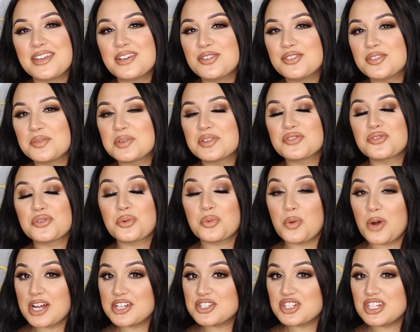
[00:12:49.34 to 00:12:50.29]
Thank you so much for
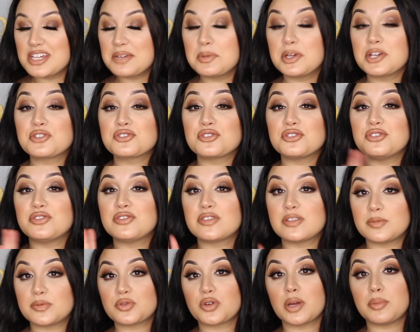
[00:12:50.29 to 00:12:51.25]
watching. Make sure you
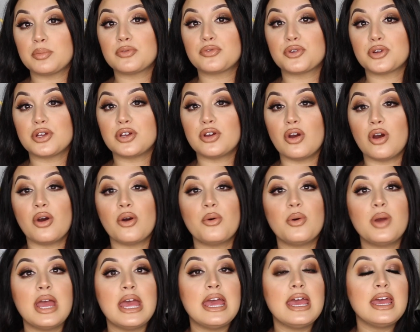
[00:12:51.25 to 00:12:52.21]
subscribe before you
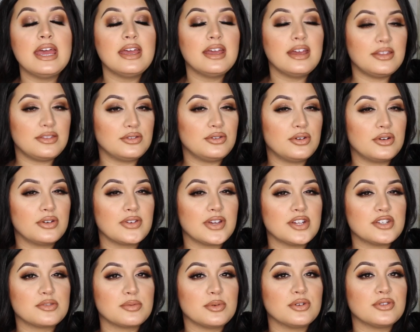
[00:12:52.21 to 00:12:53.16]
go. Hit the
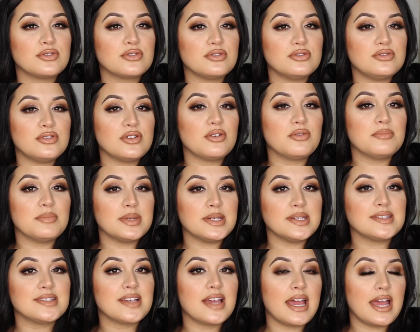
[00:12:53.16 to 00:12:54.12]
notification bell so you don't
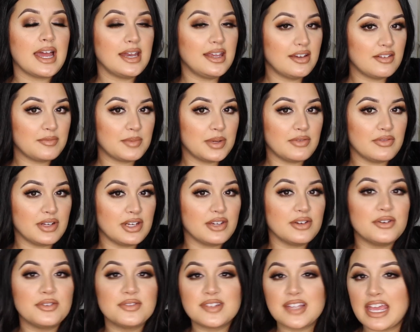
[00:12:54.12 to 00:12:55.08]
miss any of my
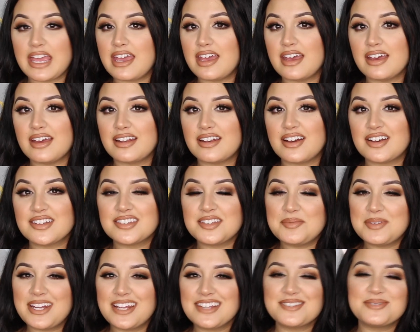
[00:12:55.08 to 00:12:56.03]
videos, and I'll see
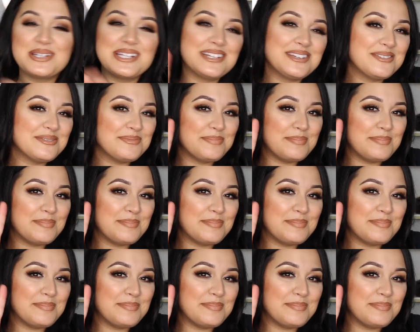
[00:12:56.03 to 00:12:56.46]
you in my next one.